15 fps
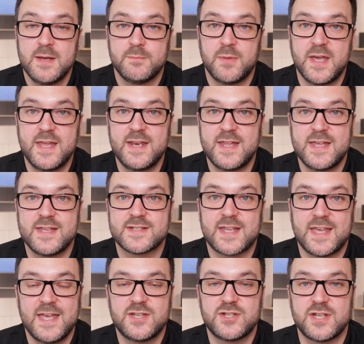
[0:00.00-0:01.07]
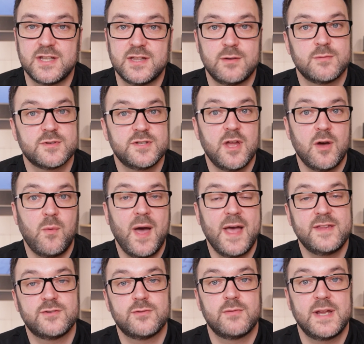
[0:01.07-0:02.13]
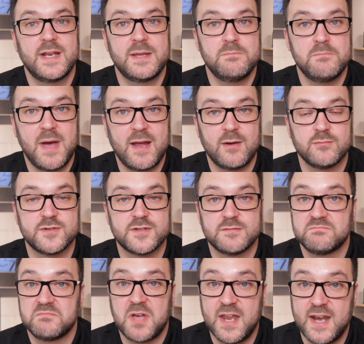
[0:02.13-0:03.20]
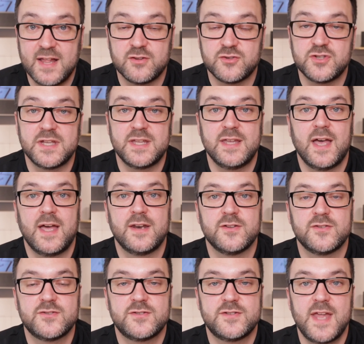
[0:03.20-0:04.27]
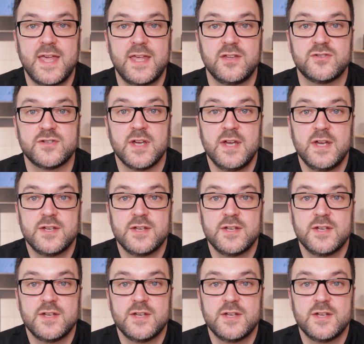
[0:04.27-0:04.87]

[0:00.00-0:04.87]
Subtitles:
But in his kitchen, there was nowhere to really mount an LG and a stage.